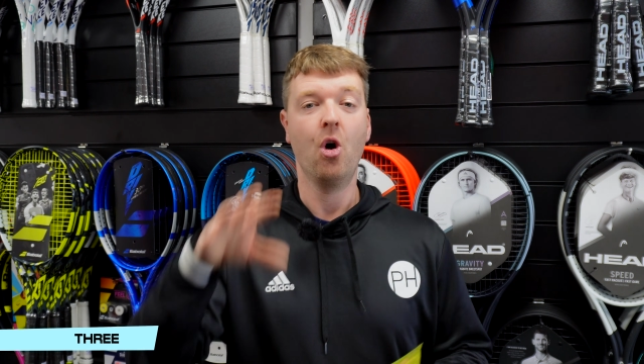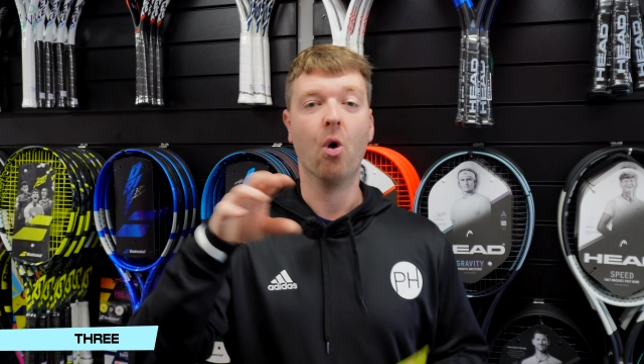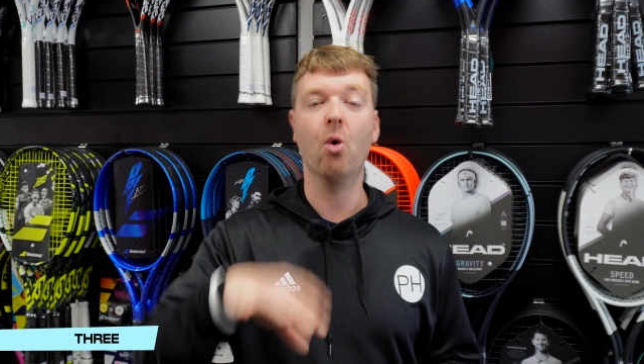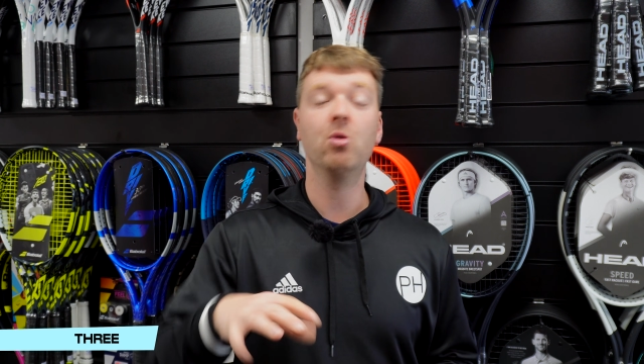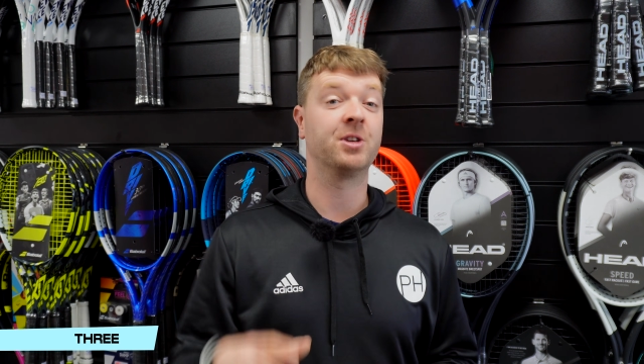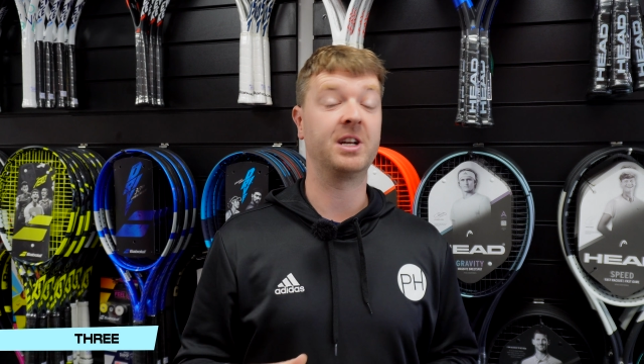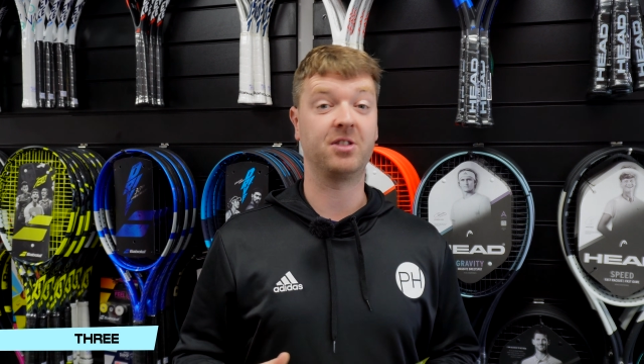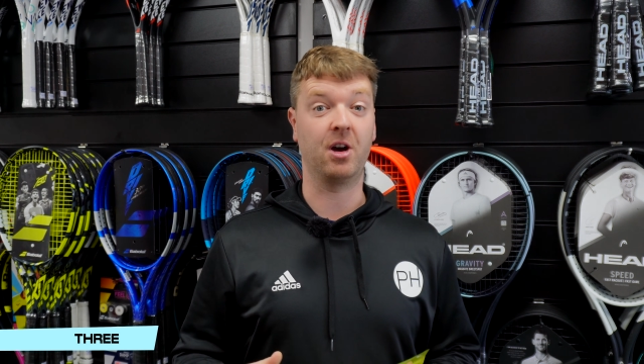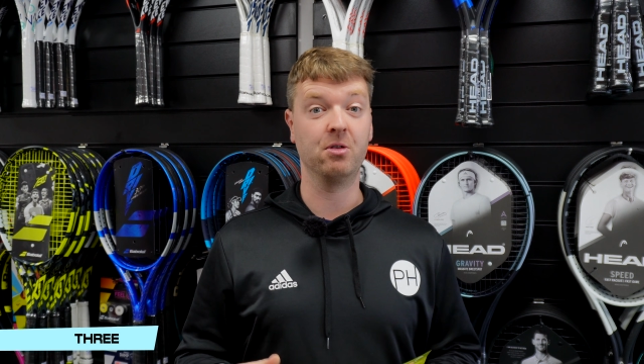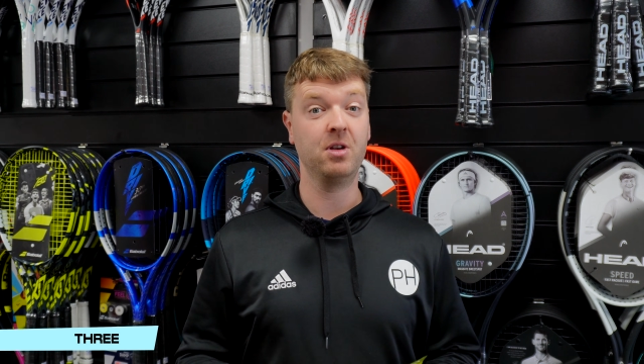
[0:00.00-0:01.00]
all on its
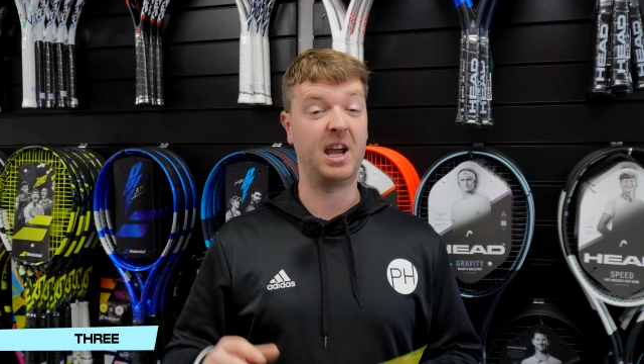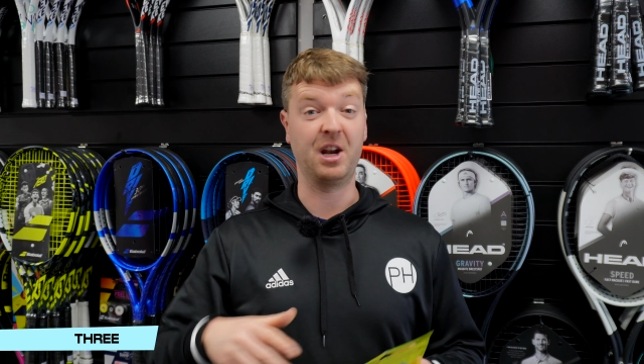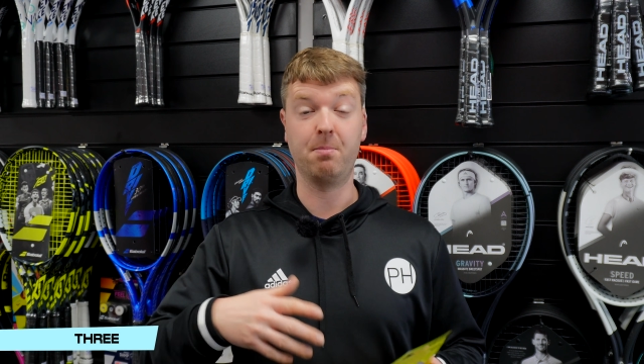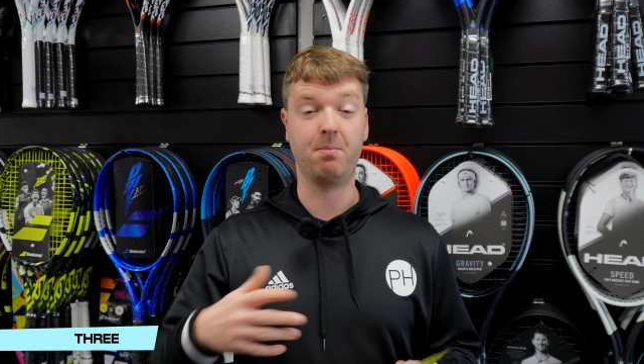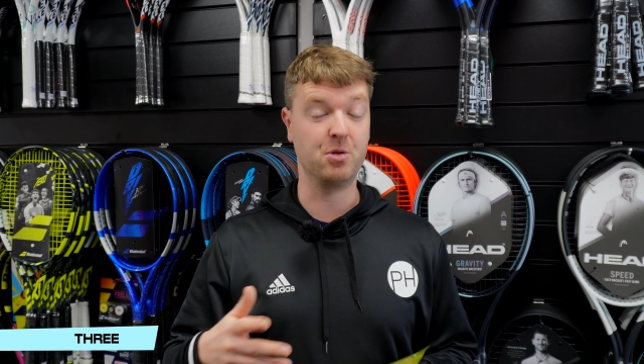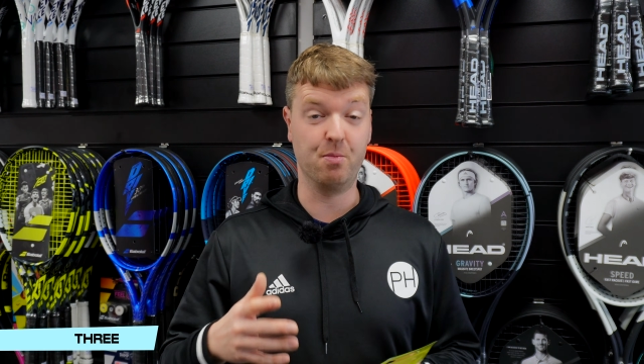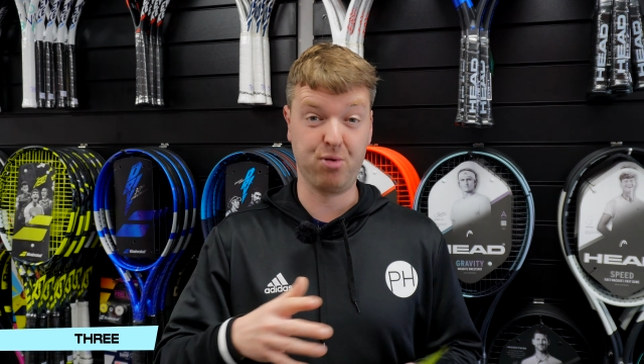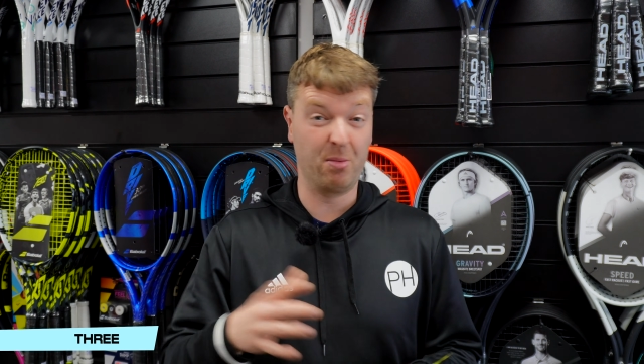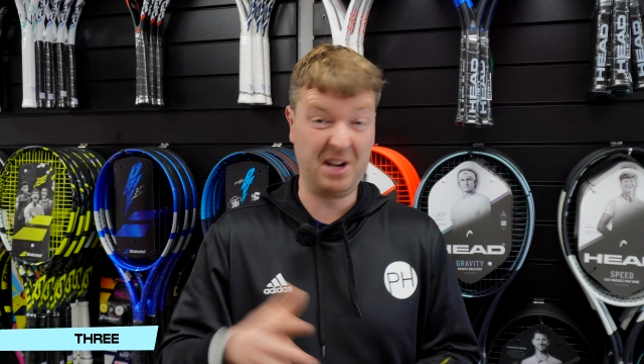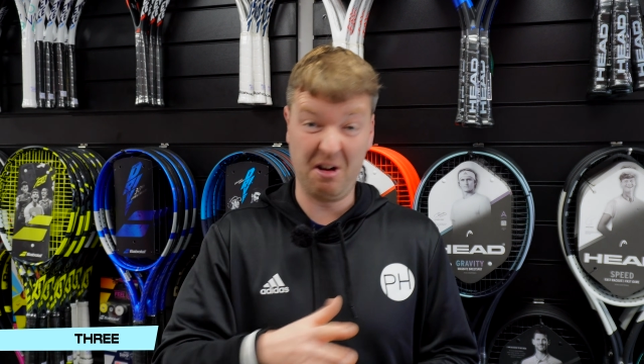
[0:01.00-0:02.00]
own. You
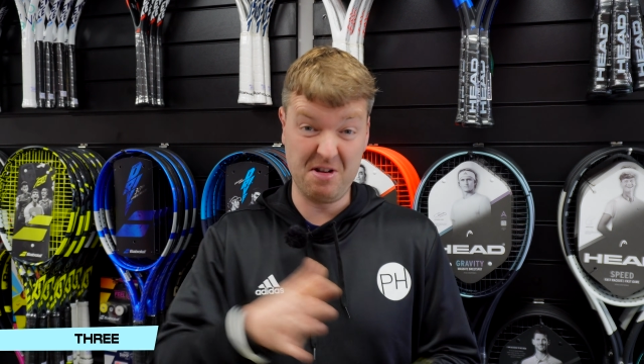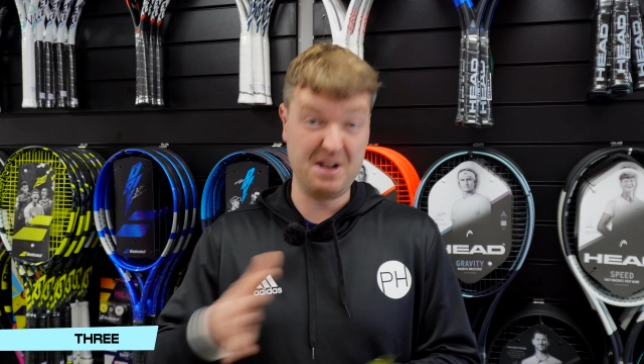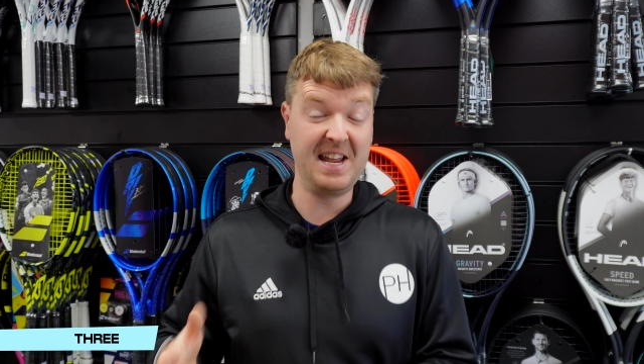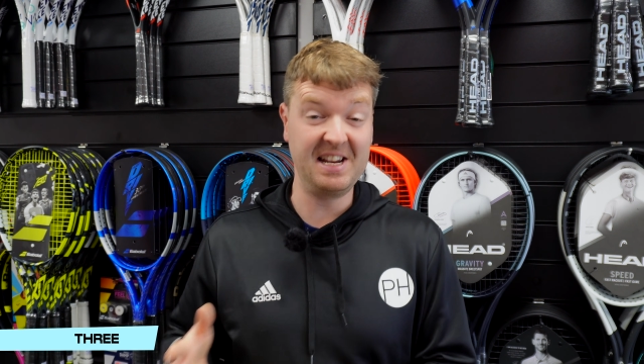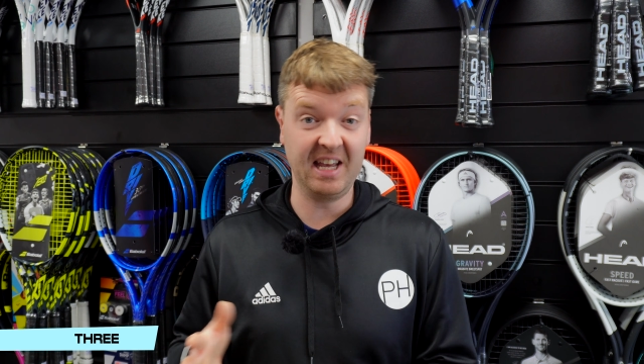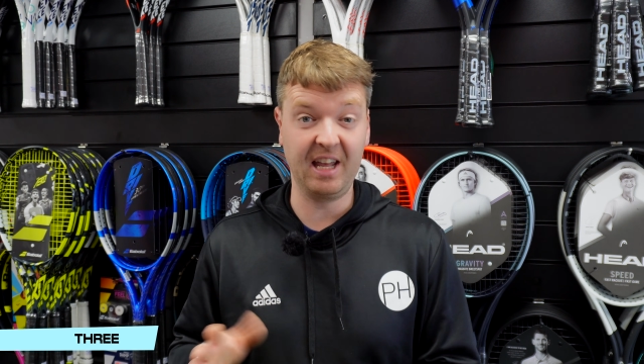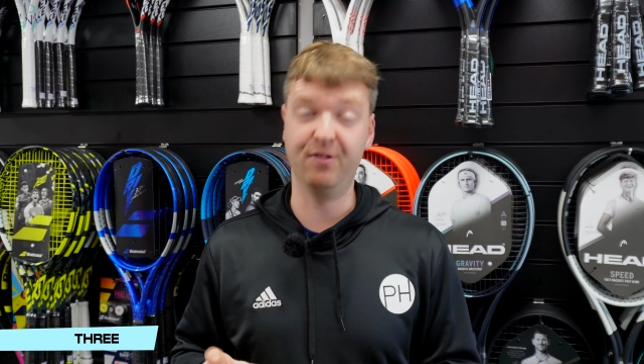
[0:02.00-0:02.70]
probably don't need it